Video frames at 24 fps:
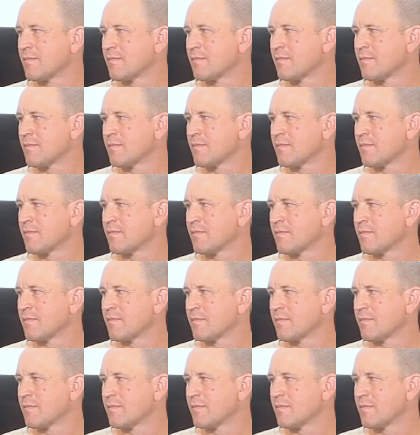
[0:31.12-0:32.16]

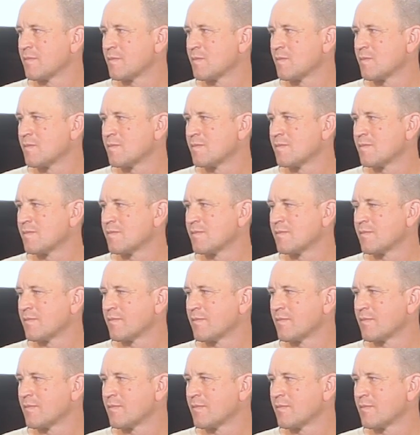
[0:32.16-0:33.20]

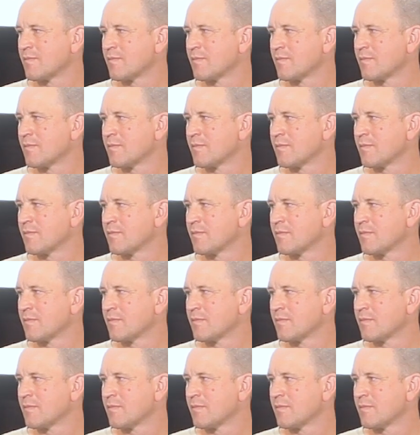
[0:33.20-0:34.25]

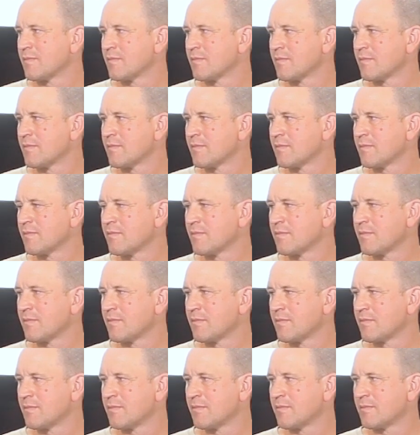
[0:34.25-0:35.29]

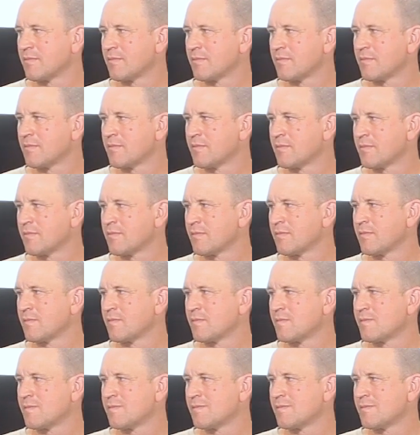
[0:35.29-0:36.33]

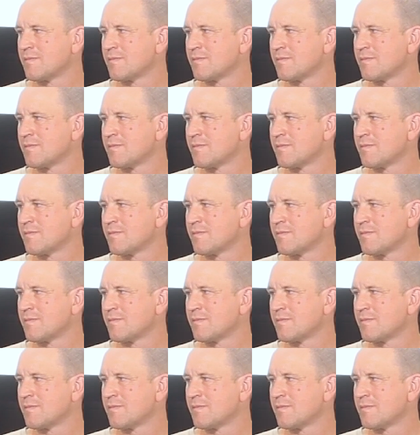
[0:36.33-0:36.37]
[no speech]